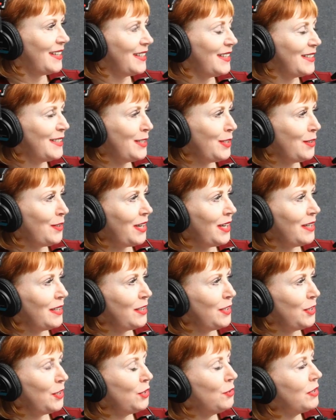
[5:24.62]
So
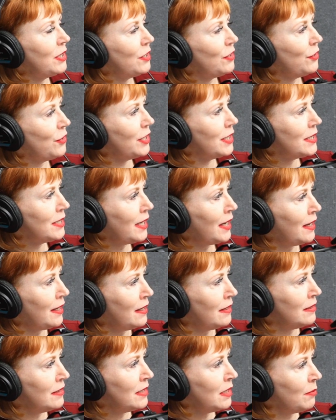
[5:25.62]
you and Chris
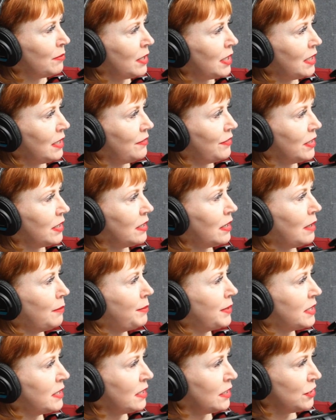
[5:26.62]
had some kind of a
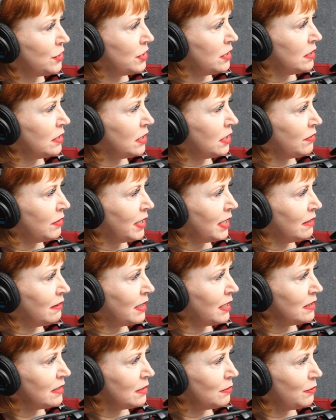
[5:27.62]
competition going last